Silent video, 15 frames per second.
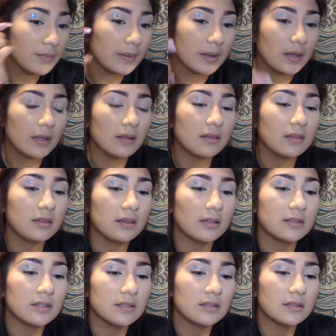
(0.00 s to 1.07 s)
but
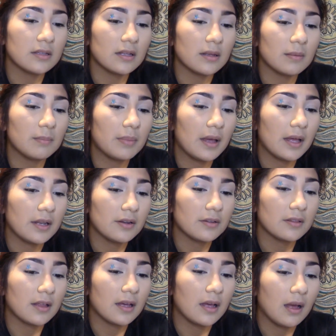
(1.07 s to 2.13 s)
this is the pattern
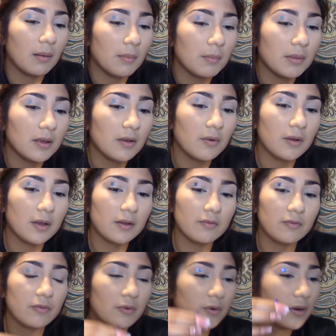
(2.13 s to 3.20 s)
that I'm be going
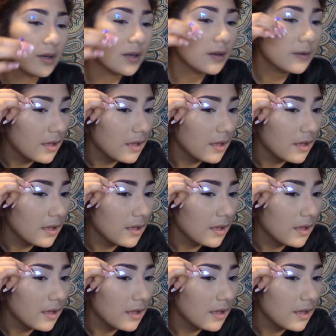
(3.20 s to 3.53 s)
for.